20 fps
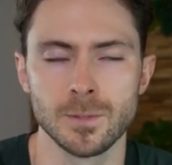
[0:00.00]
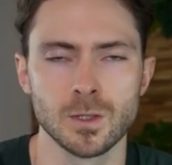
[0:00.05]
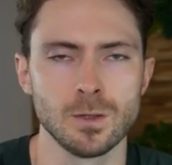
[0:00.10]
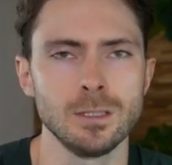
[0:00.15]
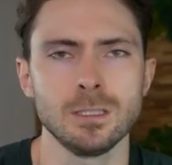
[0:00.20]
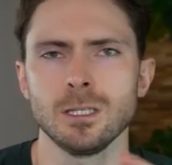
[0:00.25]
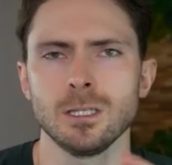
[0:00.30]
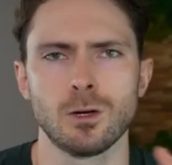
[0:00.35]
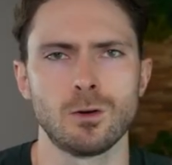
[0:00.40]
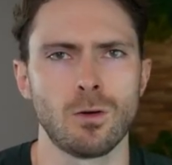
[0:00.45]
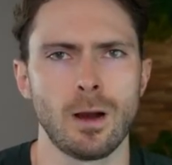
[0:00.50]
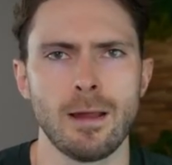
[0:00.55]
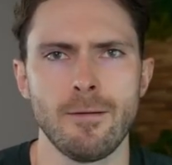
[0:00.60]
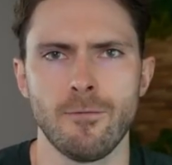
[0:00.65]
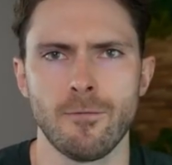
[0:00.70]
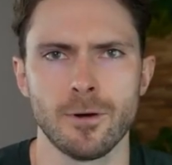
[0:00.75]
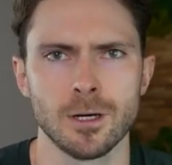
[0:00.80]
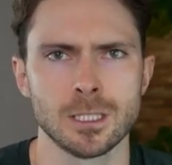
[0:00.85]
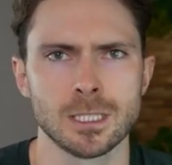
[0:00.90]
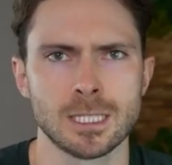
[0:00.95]
So this is a great
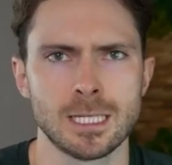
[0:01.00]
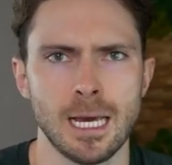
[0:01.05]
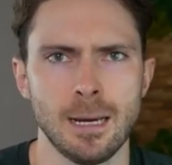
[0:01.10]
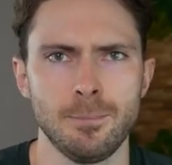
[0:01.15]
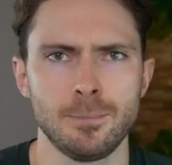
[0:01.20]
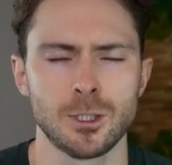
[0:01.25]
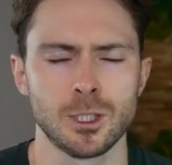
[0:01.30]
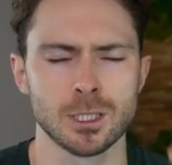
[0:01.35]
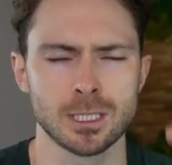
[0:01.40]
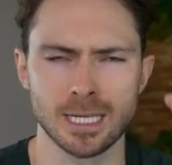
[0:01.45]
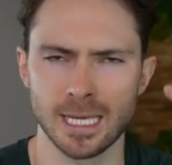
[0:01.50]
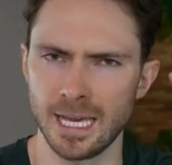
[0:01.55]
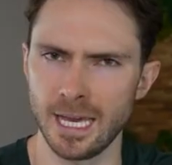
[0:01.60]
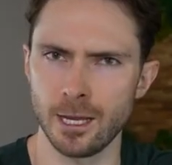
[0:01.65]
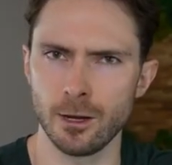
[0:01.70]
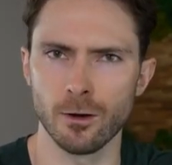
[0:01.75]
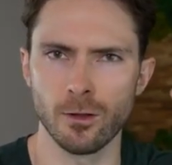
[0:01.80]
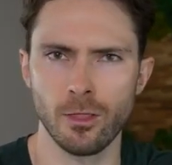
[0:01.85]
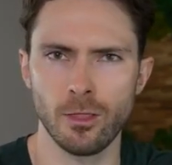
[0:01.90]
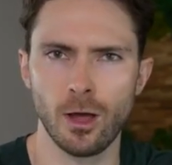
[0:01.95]
first step just to
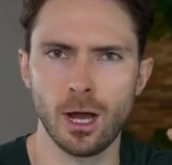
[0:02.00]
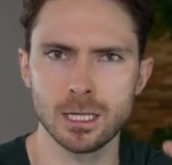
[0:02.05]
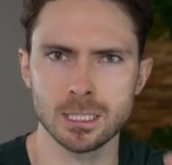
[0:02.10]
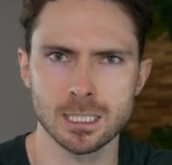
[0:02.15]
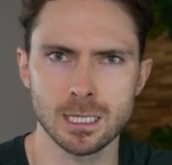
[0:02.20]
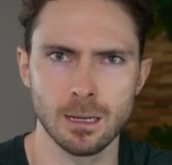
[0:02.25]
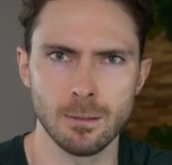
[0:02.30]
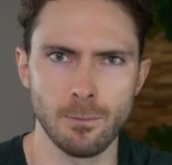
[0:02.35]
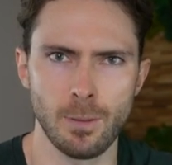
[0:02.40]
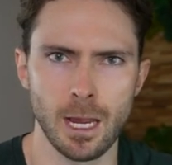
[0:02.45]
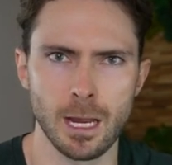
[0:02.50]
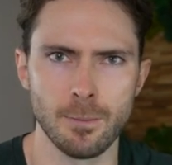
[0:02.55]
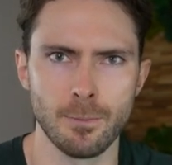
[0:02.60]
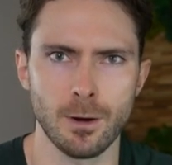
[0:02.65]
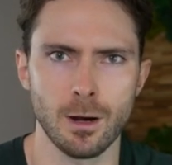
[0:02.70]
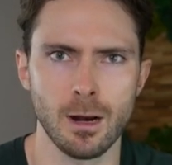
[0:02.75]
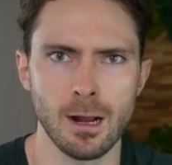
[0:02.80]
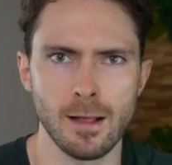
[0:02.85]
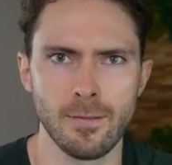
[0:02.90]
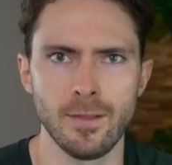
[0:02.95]
get your thoughts on
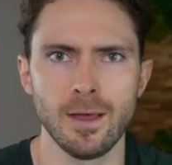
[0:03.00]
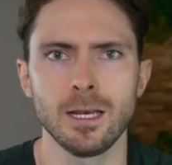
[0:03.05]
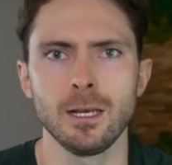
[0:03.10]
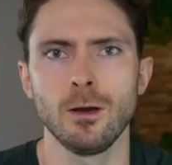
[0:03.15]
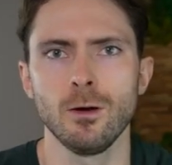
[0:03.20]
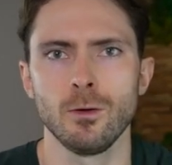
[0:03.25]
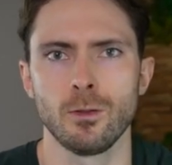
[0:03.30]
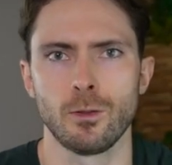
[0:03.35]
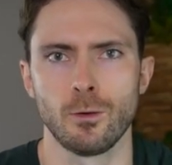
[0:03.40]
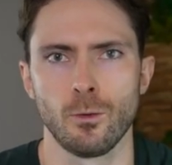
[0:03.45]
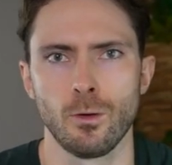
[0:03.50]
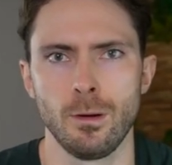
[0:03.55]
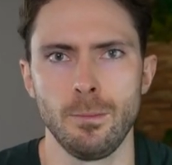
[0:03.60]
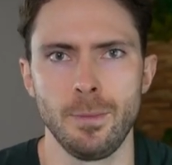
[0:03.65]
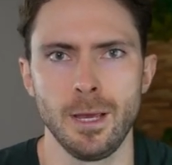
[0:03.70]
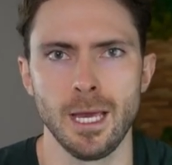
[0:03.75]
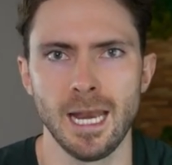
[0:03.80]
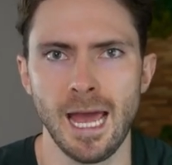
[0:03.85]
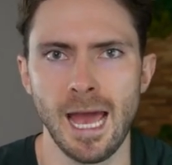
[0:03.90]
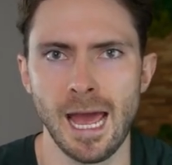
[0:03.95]
paper and then go through and
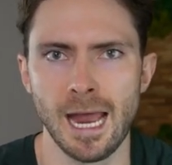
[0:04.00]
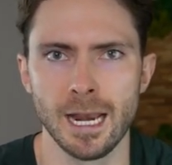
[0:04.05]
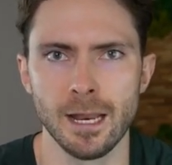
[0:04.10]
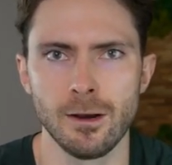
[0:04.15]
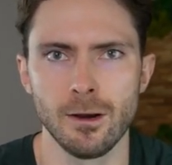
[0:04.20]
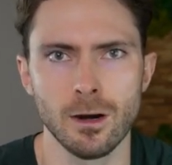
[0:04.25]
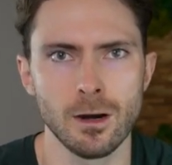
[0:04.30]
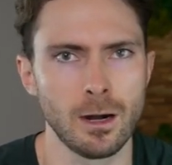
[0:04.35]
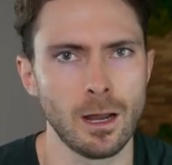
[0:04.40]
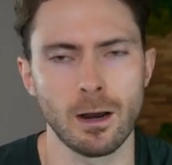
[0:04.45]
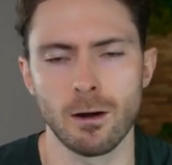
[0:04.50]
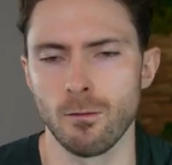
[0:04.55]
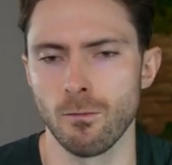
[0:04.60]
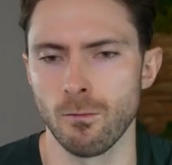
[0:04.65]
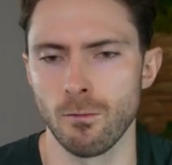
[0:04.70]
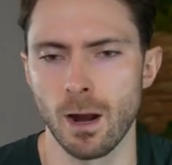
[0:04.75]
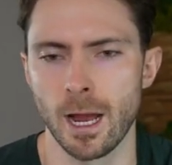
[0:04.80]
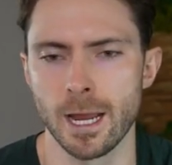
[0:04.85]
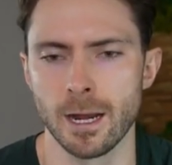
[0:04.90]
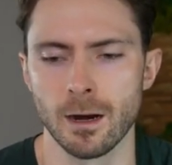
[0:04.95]
be an editor, not a
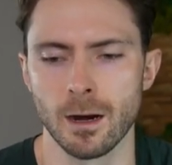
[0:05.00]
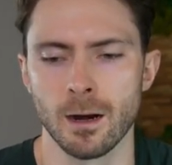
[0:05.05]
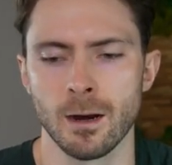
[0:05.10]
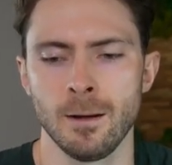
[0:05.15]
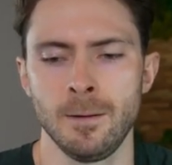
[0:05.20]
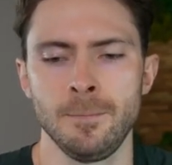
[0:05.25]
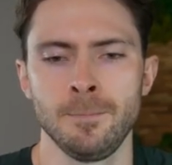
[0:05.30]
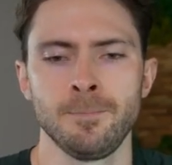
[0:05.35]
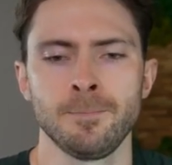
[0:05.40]
writer.